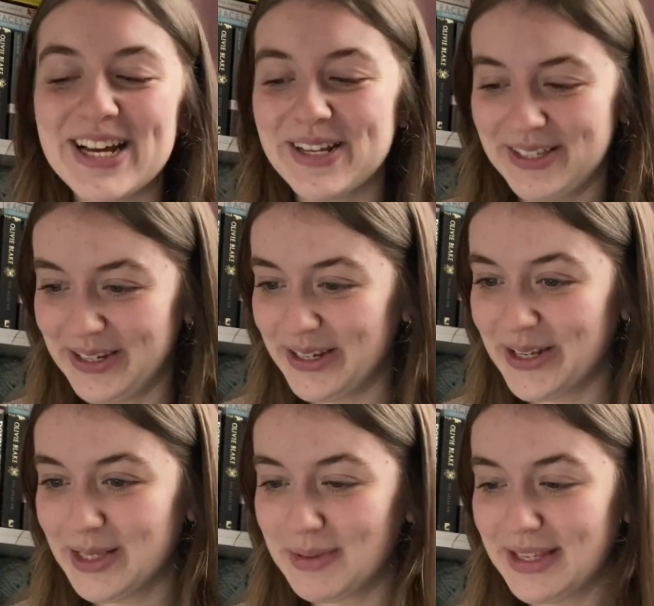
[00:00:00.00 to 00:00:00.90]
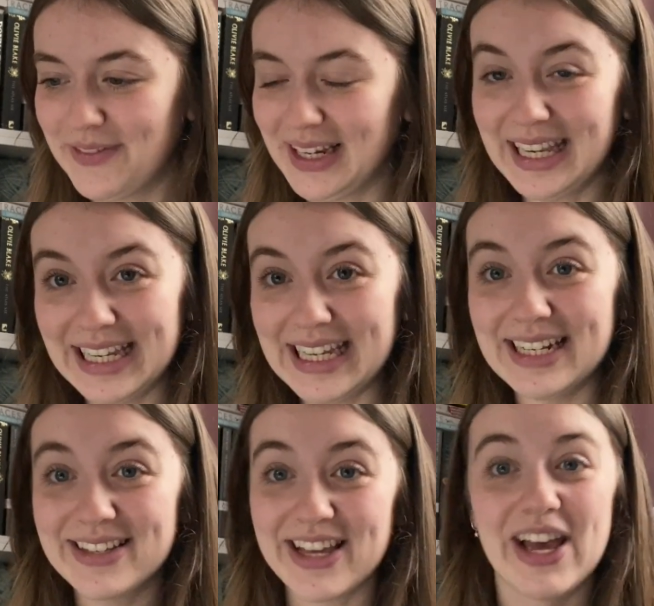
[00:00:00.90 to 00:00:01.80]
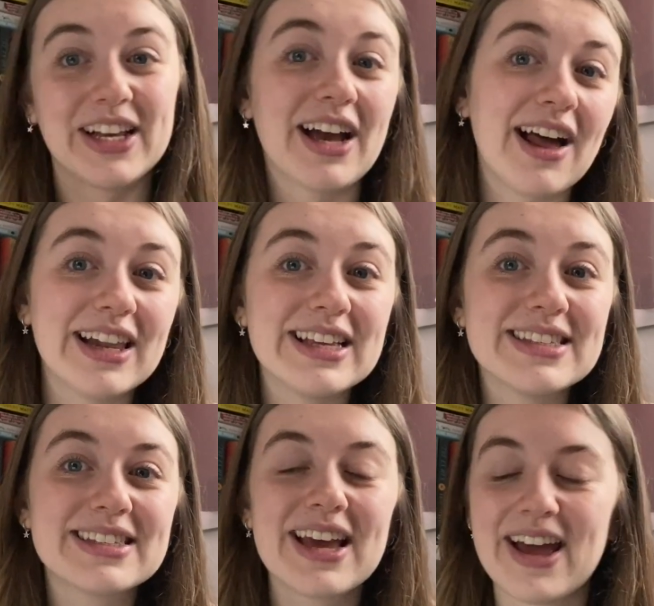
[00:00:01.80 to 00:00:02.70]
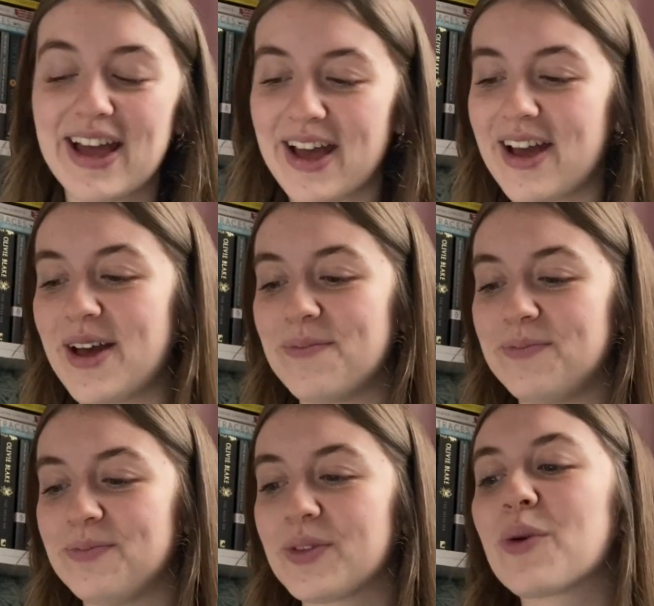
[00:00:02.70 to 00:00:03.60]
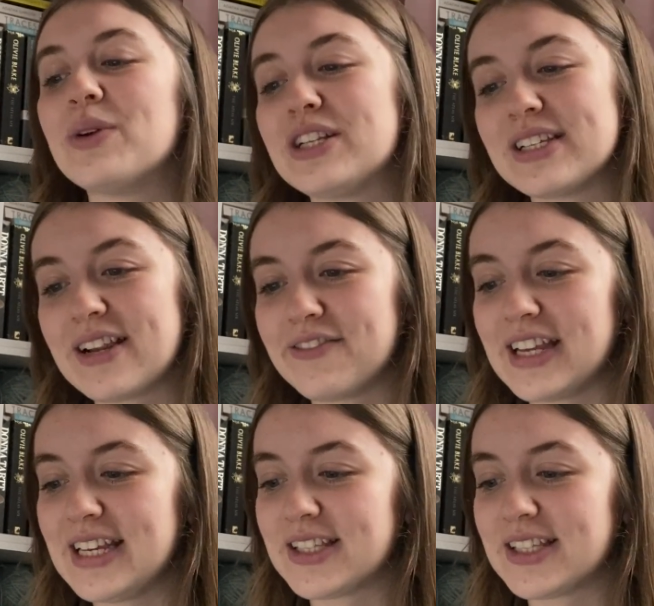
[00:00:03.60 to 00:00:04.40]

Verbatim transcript: so you don't specifically need certain colours, um, which is lovely.